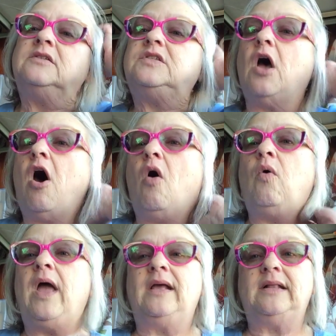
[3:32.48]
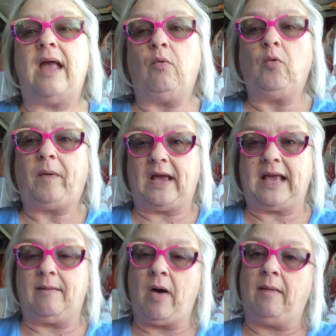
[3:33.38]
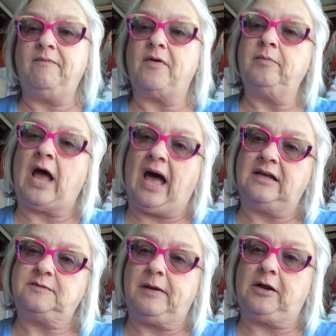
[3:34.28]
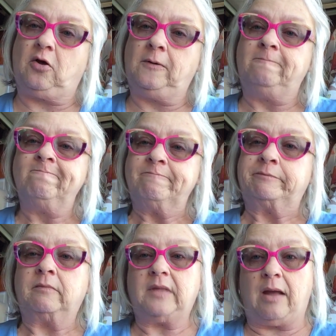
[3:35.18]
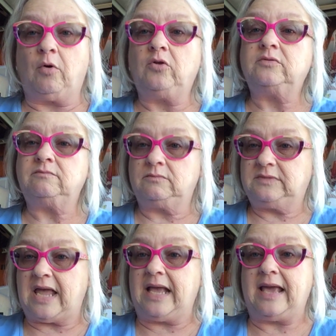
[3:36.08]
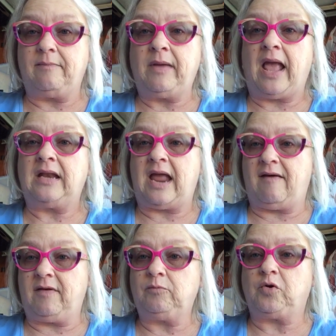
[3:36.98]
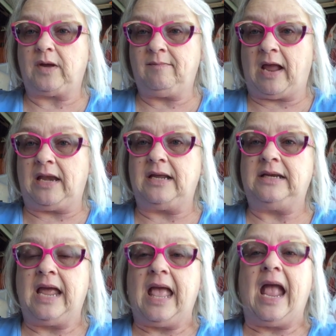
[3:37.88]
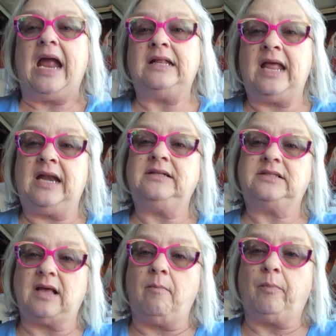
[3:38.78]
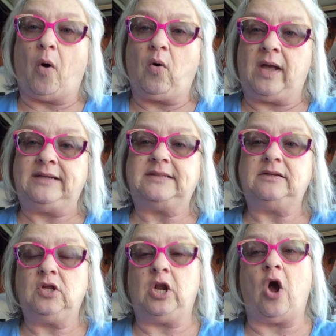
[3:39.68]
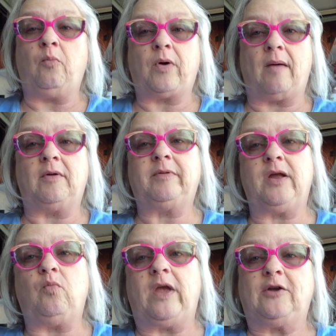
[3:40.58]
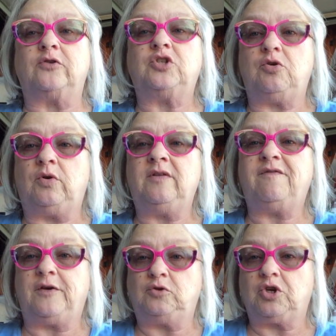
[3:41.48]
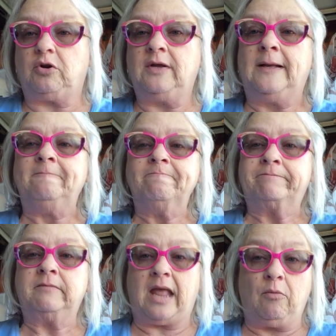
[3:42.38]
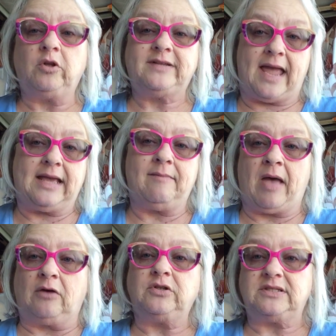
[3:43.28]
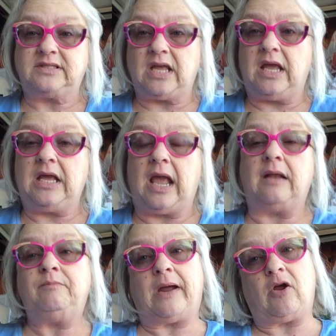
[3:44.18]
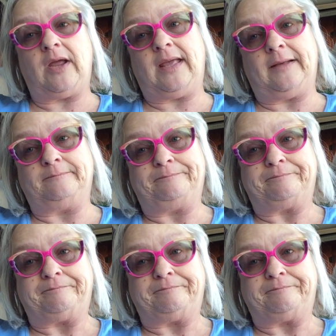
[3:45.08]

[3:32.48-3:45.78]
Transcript: So they will pick him up from the hospital. They will take him and have him cremated. And then at some point, you know, probably a week or two in the future, they will take him out to sea and bury him.